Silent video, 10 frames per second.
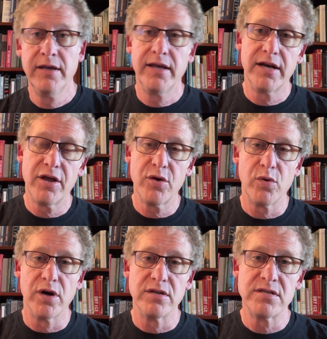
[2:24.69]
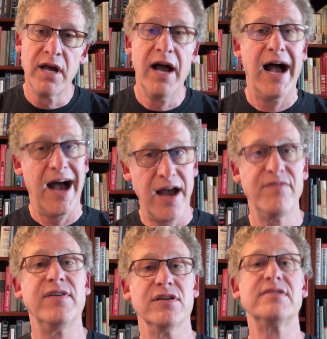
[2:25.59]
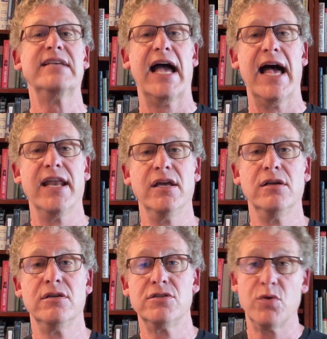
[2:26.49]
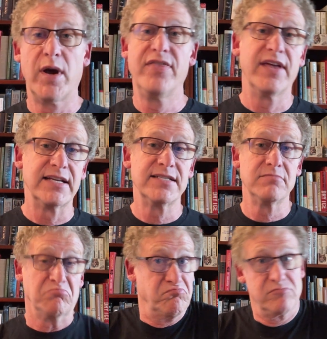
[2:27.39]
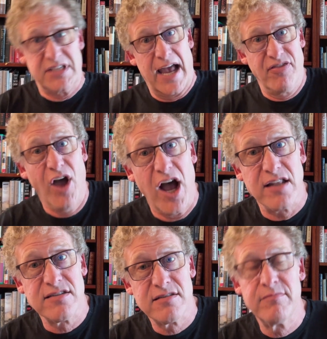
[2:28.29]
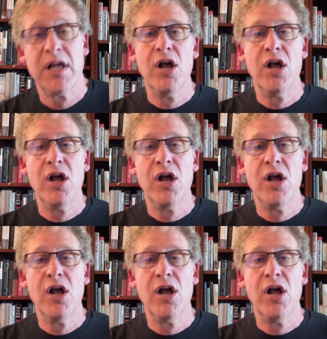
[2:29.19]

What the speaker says: In other words, I feel sad, so I think sad thoughts.